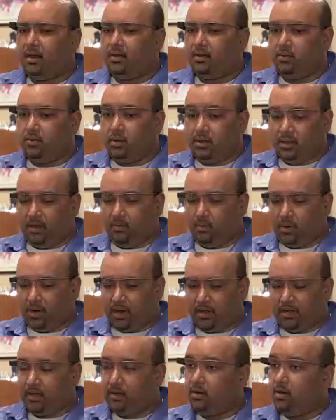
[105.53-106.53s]
when I get
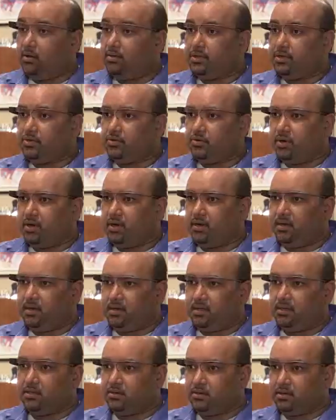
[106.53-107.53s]
on the train, is there
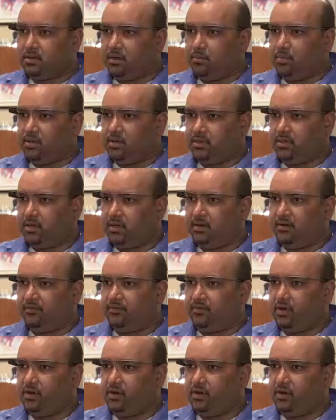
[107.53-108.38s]
someone sitting in front of me?